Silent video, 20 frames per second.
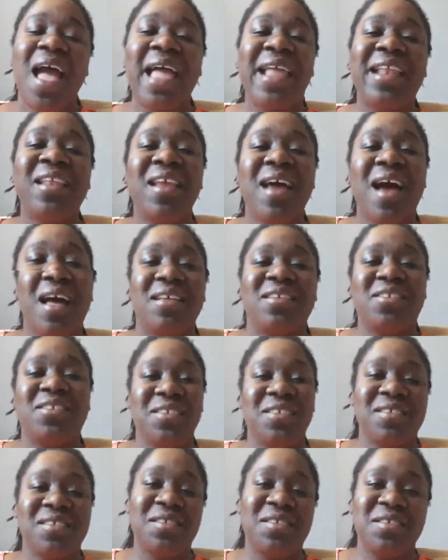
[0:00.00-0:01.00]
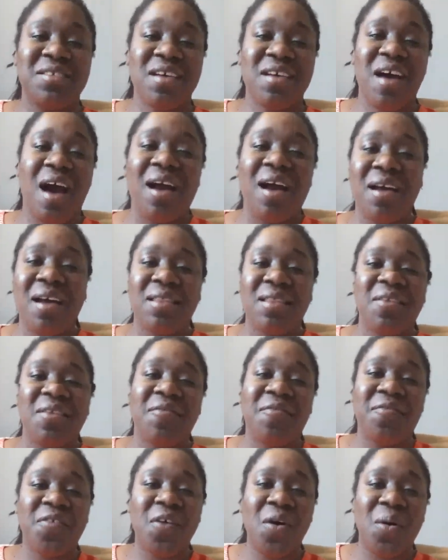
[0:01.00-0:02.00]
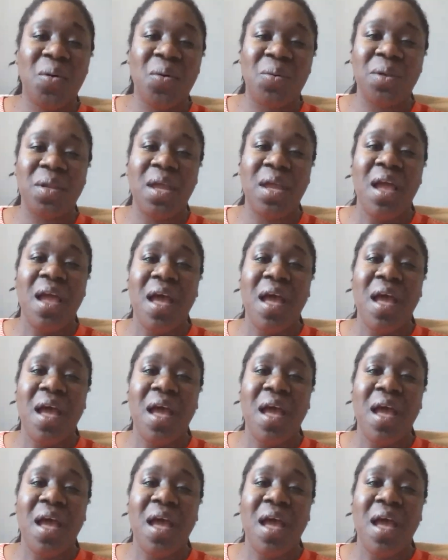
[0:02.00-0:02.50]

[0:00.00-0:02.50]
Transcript: and not just to talk on the phone.